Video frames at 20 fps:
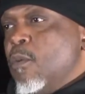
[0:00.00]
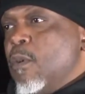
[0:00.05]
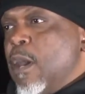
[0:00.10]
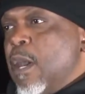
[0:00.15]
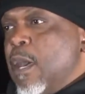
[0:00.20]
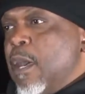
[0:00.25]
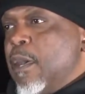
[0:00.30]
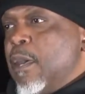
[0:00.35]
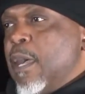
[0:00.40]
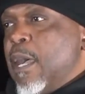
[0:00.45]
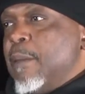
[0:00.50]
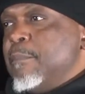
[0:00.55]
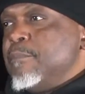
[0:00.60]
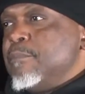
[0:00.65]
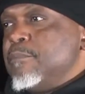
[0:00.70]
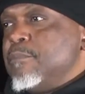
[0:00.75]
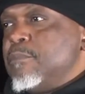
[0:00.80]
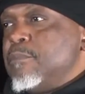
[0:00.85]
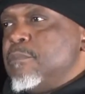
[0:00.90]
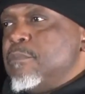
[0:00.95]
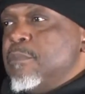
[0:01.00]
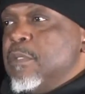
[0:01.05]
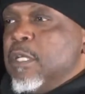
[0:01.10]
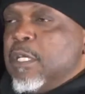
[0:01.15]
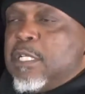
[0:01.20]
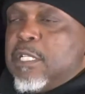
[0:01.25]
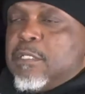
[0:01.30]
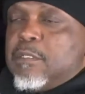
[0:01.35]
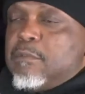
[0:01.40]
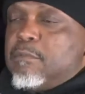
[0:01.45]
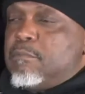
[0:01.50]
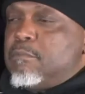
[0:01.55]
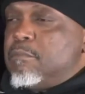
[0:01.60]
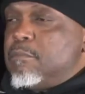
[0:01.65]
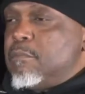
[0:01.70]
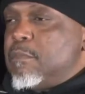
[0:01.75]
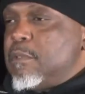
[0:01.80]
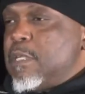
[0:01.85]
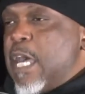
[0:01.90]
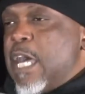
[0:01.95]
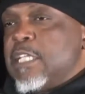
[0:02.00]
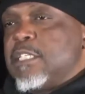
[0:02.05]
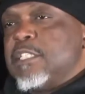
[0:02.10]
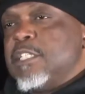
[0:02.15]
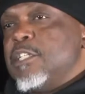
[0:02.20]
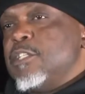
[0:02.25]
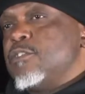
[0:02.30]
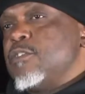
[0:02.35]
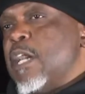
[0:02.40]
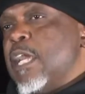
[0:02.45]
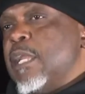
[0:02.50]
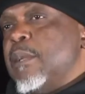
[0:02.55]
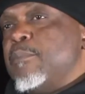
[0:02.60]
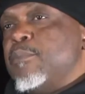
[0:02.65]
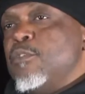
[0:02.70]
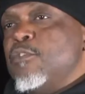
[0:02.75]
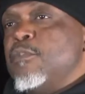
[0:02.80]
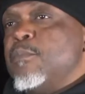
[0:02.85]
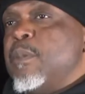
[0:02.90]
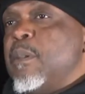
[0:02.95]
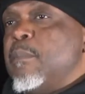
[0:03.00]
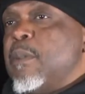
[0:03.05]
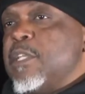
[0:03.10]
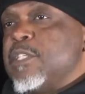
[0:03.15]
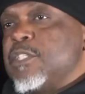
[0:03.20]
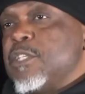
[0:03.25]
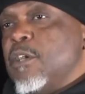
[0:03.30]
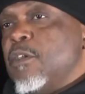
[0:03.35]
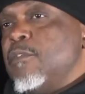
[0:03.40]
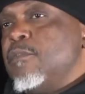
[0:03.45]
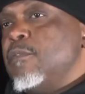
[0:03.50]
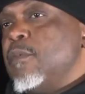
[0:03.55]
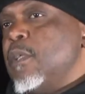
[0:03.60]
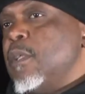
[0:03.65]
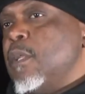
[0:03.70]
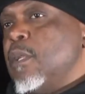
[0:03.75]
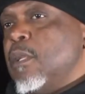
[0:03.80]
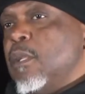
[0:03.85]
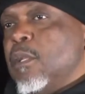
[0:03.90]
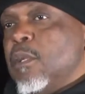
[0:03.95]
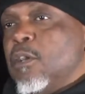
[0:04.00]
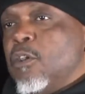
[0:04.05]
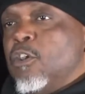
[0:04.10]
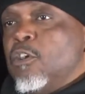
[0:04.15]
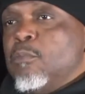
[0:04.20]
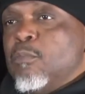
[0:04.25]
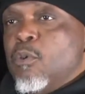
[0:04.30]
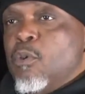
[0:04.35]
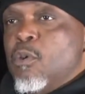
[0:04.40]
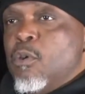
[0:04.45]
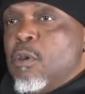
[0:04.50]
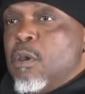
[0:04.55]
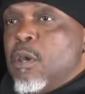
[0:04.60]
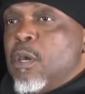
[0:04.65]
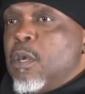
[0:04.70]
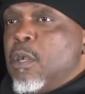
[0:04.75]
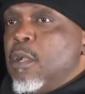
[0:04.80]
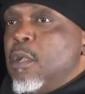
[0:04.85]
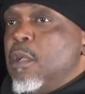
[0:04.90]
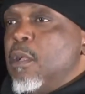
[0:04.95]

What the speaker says: I'm looking constantly to try to improve upon myself, learn more,